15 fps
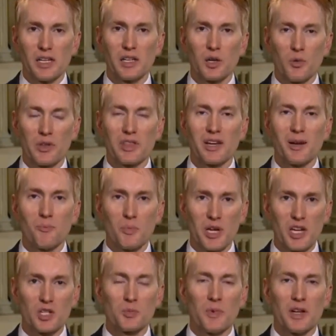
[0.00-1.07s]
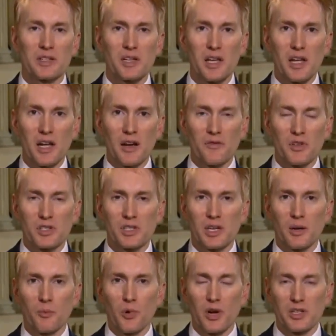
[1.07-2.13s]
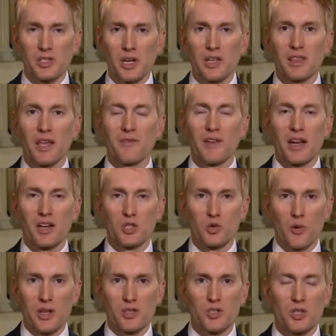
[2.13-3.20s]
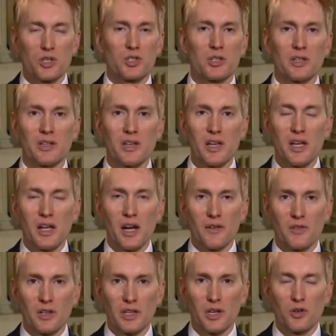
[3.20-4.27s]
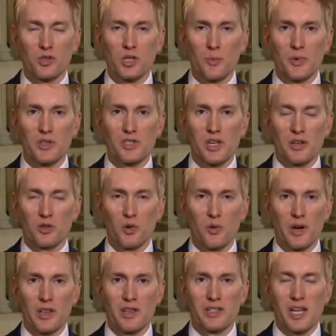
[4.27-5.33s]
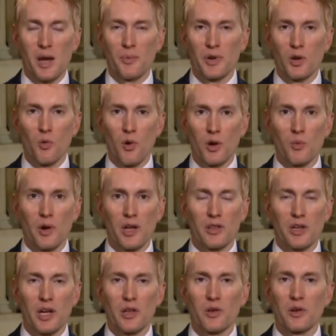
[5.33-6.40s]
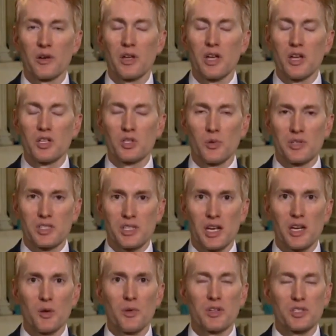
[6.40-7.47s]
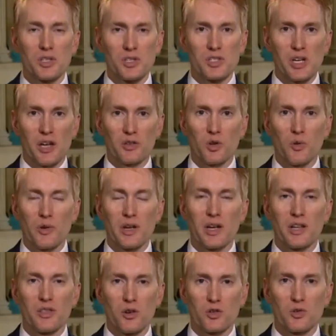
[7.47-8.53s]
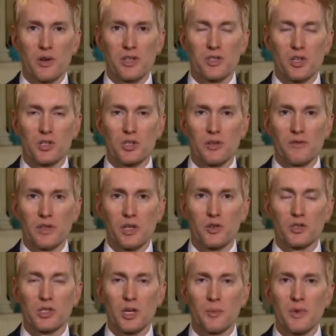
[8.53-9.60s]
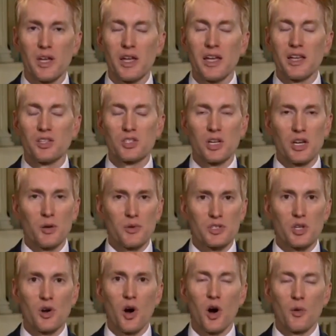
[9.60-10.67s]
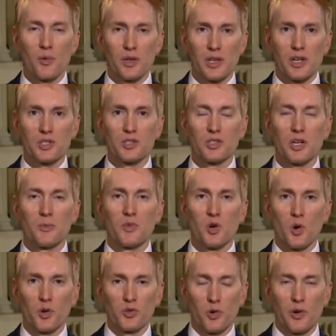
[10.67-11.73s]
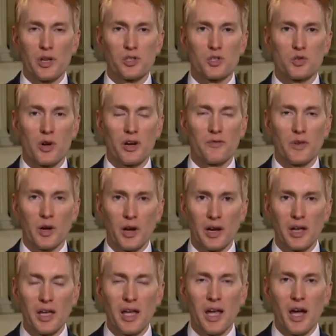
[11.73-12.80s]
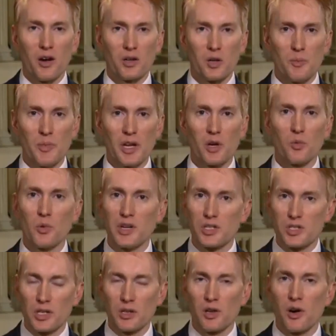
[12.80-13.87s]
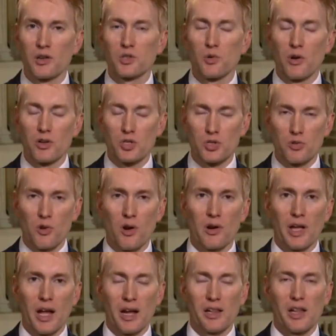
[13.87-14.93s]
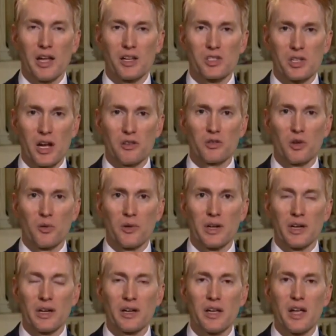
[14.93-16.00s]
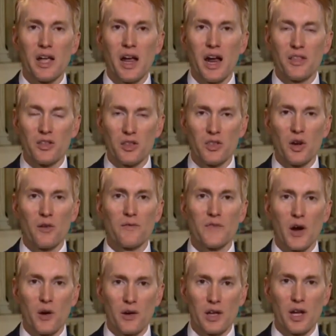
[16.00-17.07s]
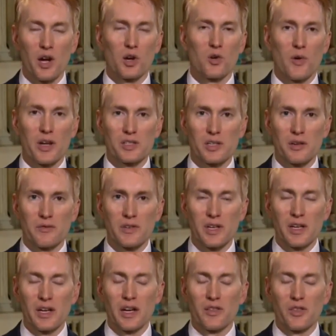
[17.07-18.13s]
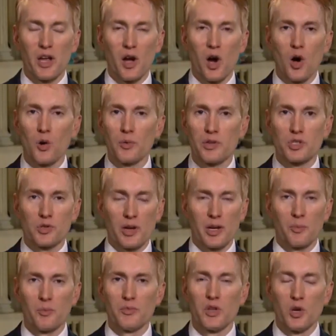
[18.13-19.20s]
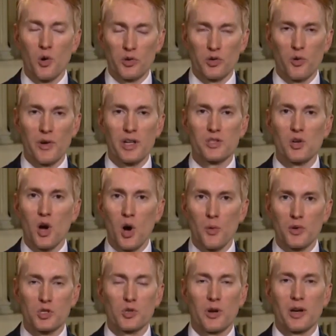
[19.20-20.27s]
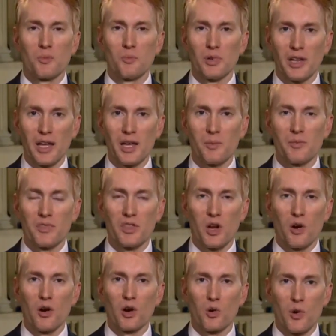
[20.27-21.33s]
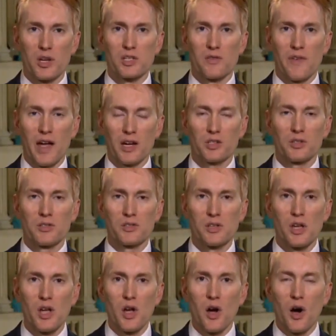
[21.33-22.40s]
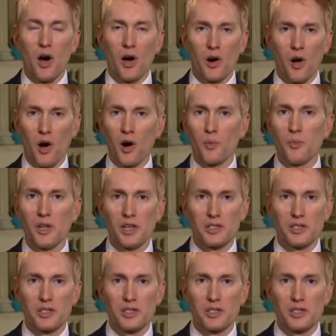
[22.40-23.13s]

dealing with an impeachment of the sitting president. They've got a transition of the leadership in South Korea that's happening one way or the other. So it's tenuous in South Korea and their transition of leadership. It's tenuous in our relationship. The North Koreans are trying to figure out how committed we still are to our strong ally, South Korea, and then they're very aggressive. The North Koreans always try to blame their aggressive actions on our